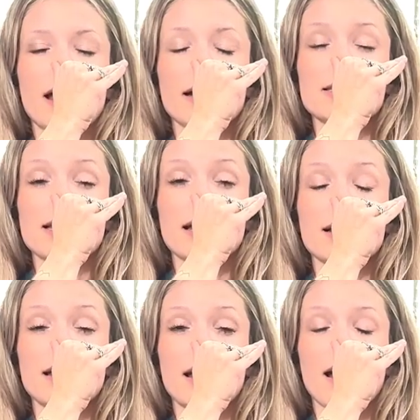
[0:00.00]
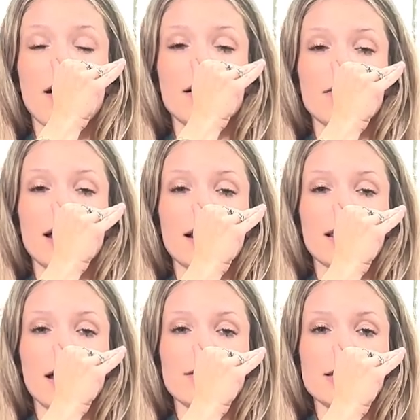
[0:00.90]
exhaling out of that
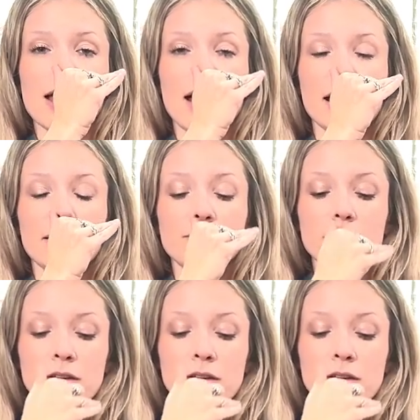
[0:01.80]
left side,